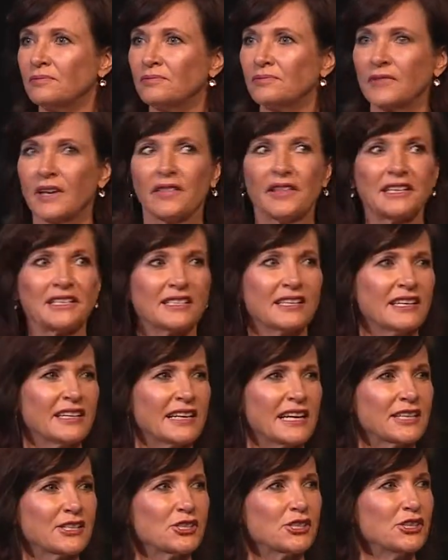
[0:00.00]
Are they sitting
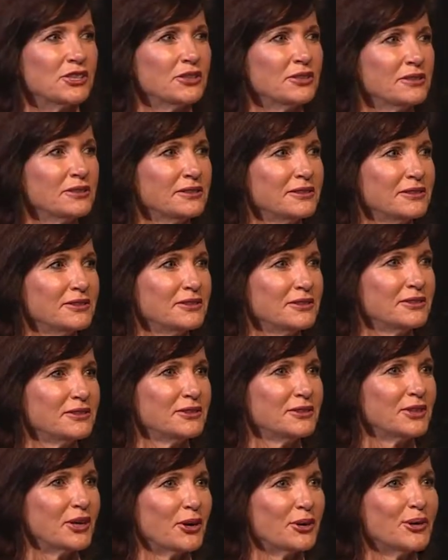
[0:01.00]
next to you?
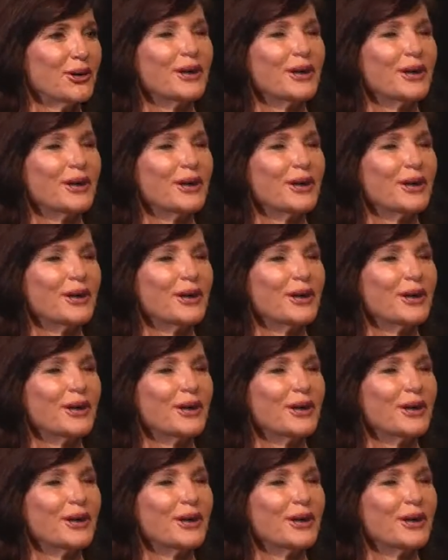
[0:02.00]
No.